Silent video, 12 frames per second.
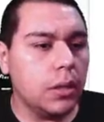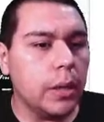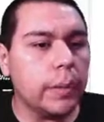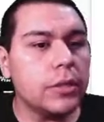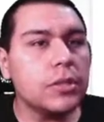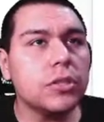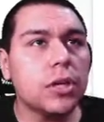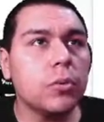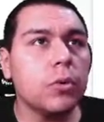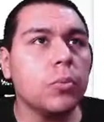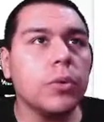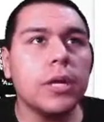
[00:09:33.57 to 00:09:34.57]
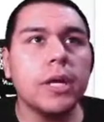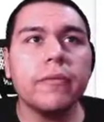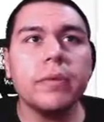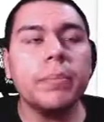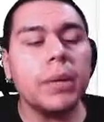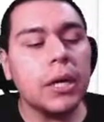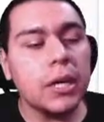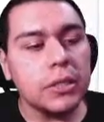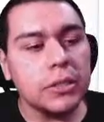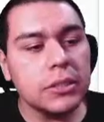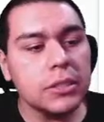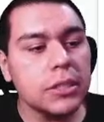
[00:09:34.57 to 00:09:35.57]
I'm going to start with whatever
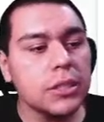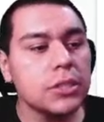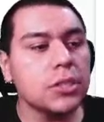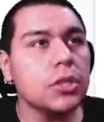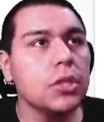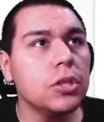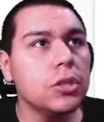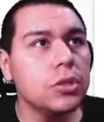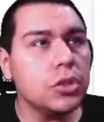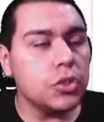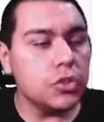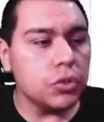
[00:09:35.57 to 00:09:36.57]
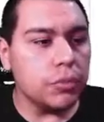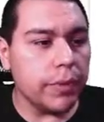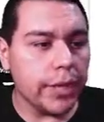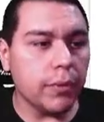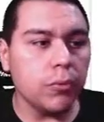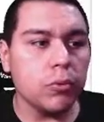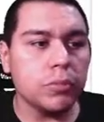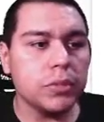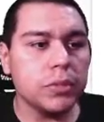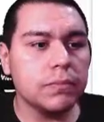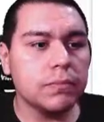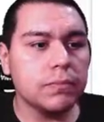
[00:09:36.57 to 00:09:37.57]
box is closest to my
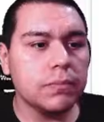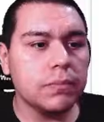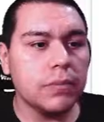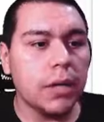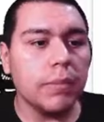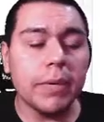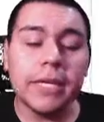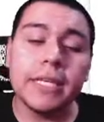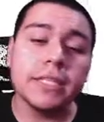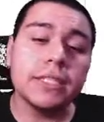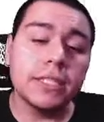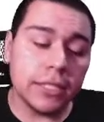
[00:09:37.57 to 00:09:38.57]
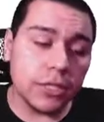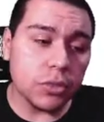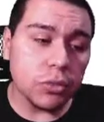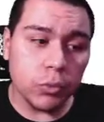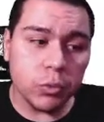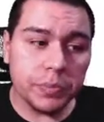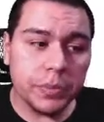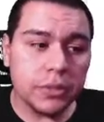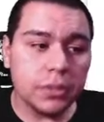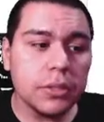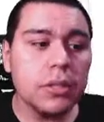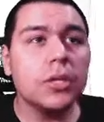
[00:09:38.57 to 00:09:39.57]
groups. I'm making 6
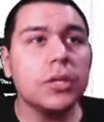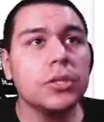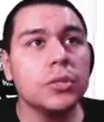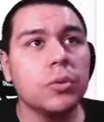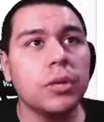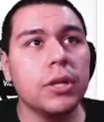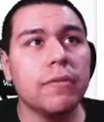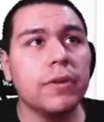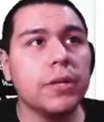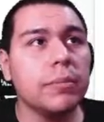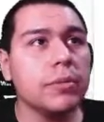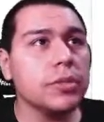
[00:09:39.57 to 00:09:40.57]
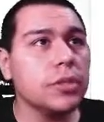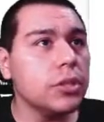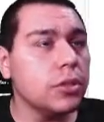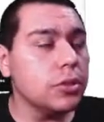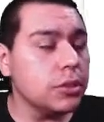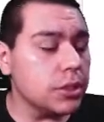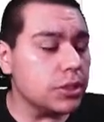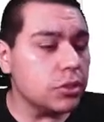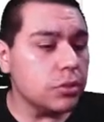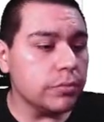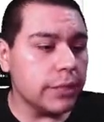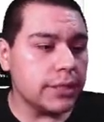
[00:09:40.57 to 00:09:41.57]
groups, so whatever number is closest
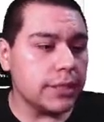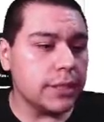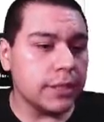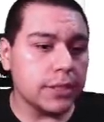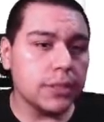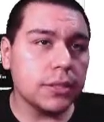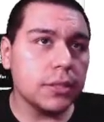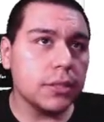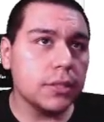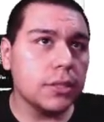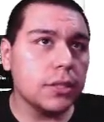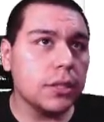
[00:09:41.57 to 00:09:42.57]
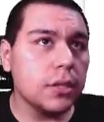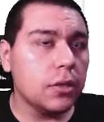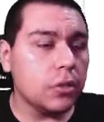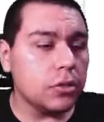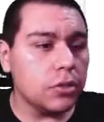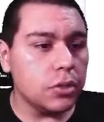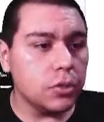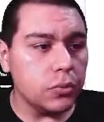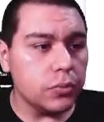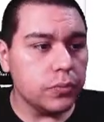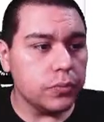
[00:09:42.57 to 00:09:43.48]
to my 6, the 2.